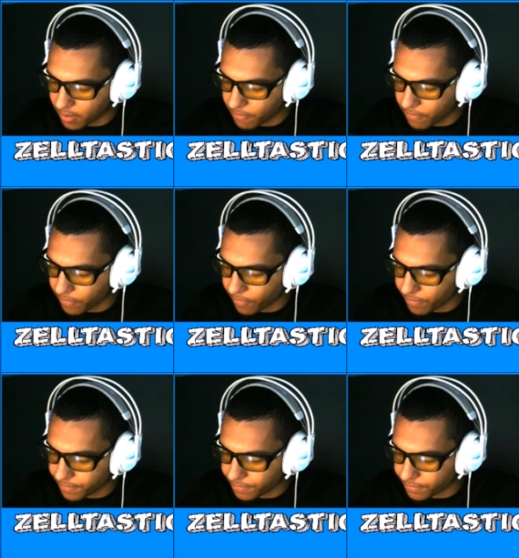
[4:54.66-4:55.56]

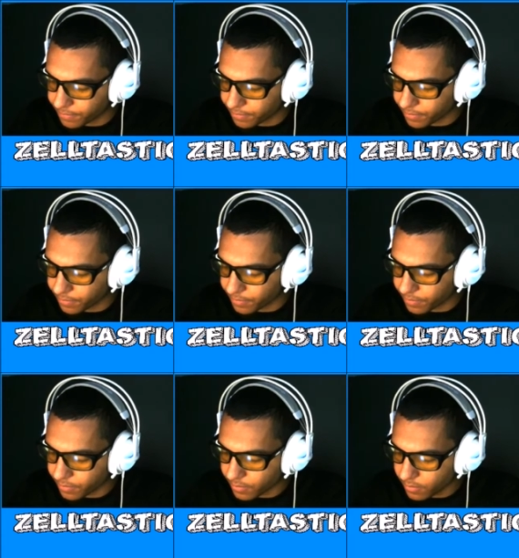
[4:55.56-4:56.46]

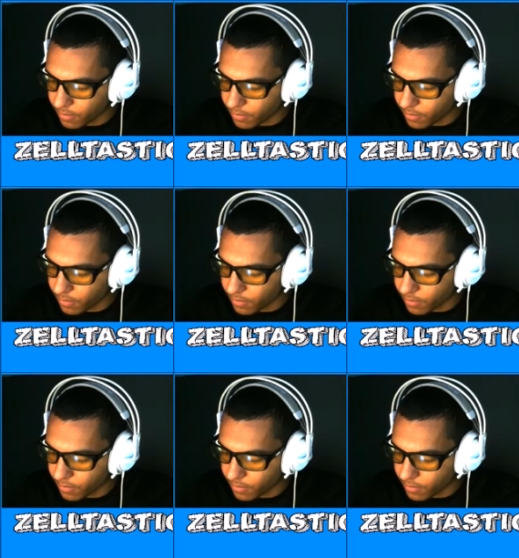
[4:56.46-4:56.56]
Nothing is said.